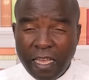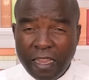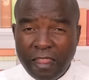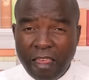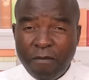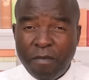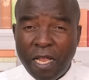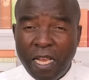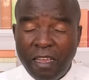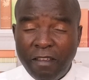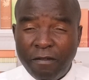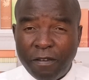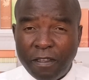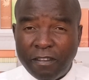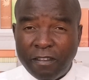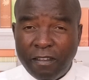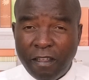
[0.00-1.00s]
They believe
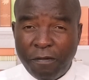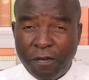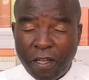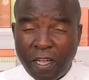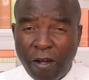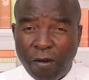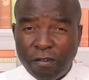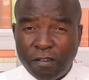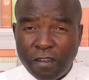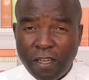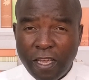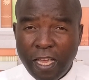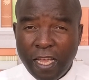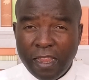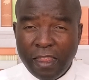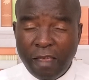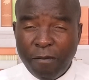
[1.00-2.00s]
it's difficult.
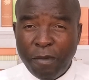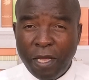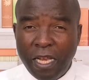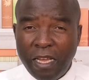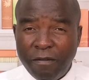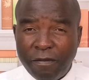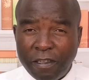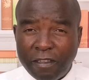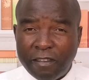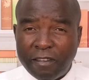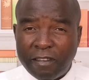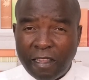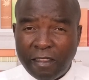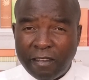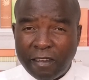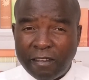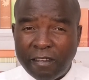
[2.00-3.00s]
They believe it's
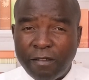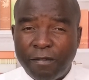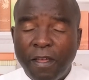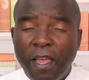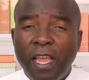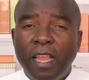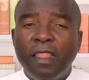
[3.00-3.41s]
sensitive.